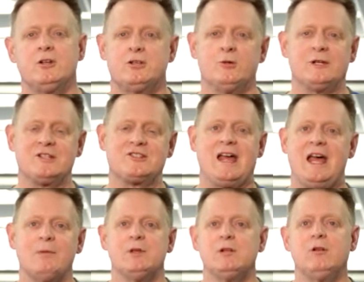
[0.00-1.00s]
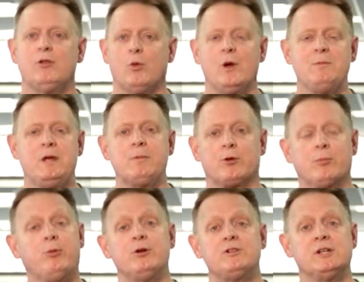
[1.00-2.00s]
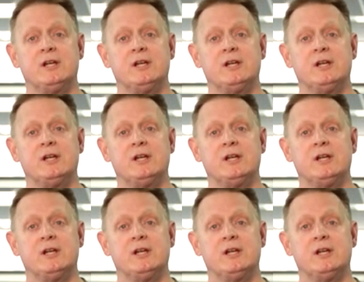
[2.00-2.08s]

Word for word: to examine the way people are put